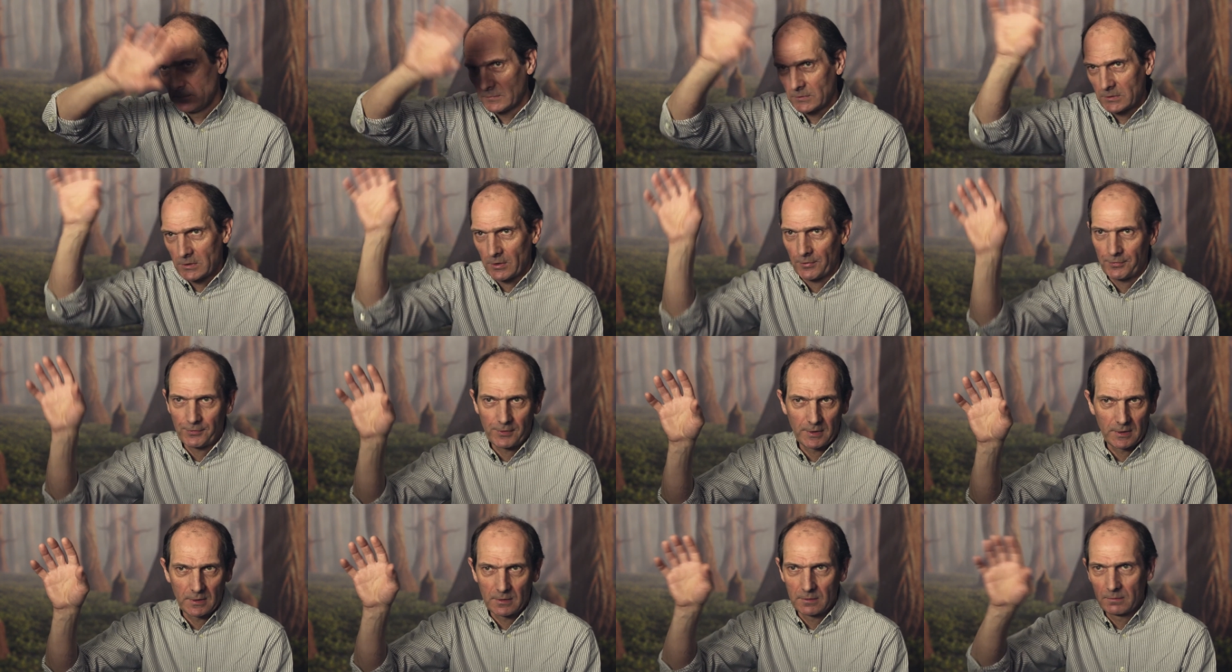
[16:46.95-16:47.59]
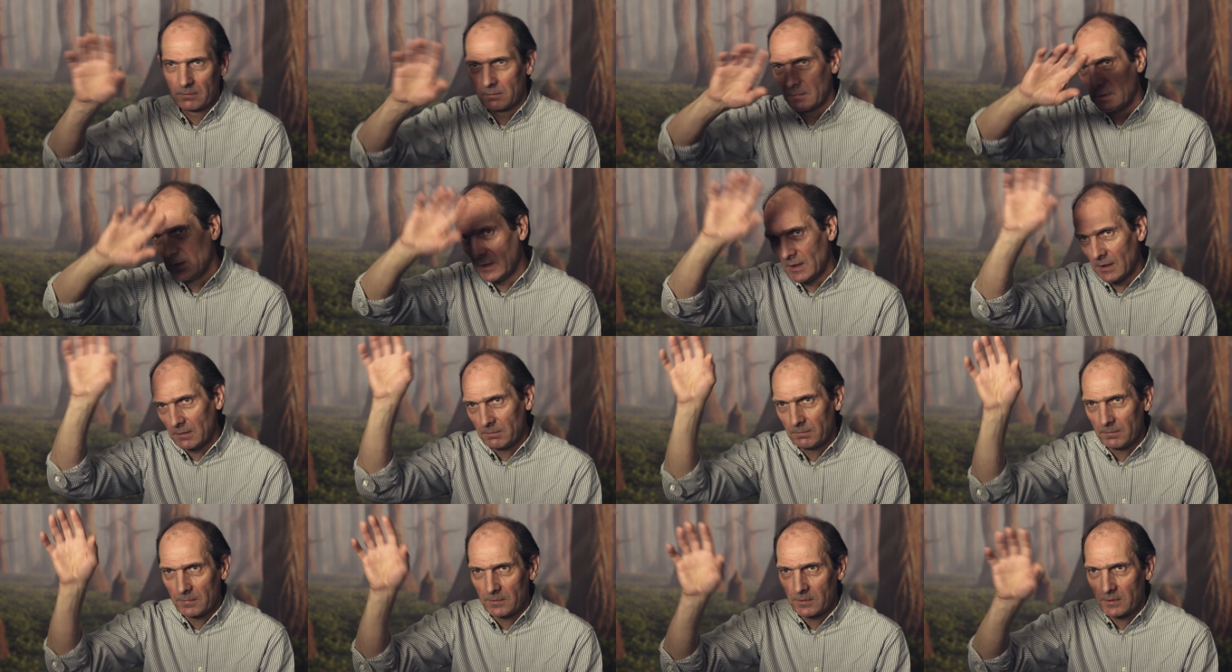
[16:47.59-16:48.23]
costing you
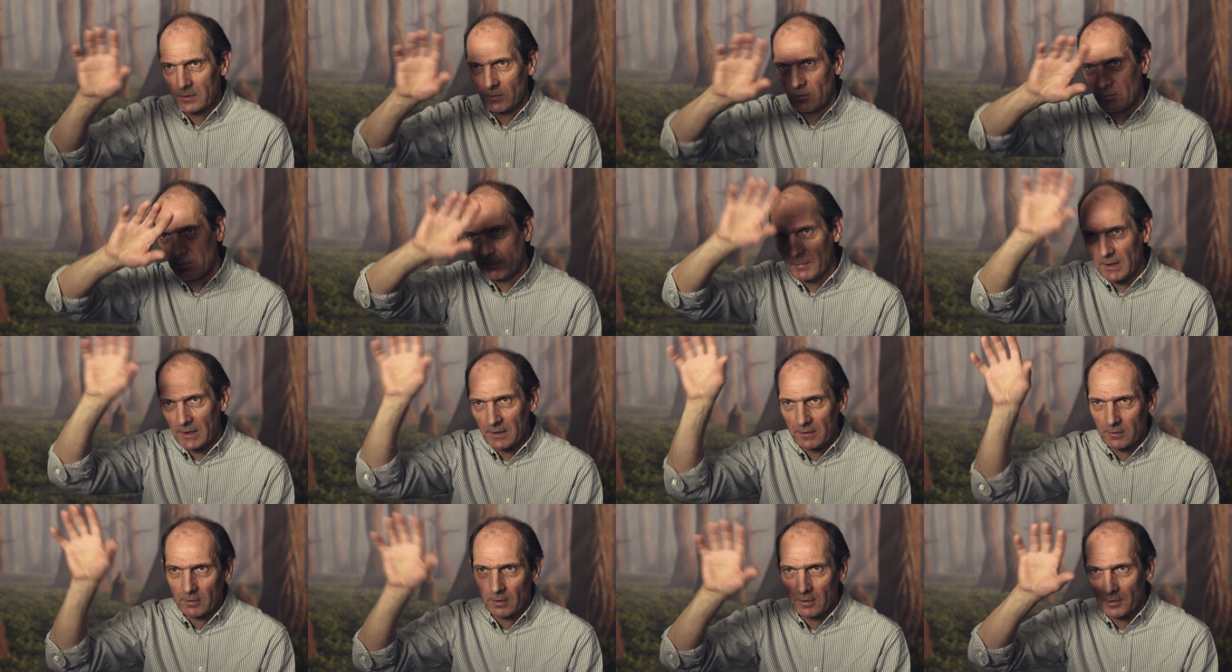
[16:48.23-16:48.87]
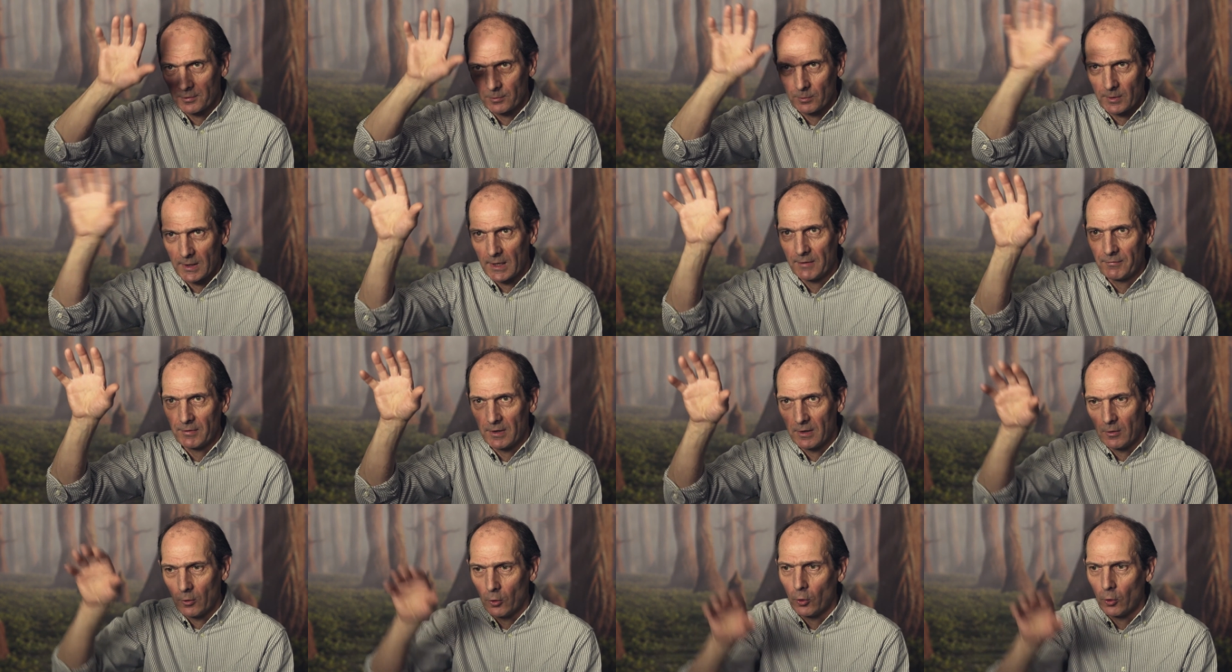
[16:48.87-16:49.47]
know 200 million dollars whatever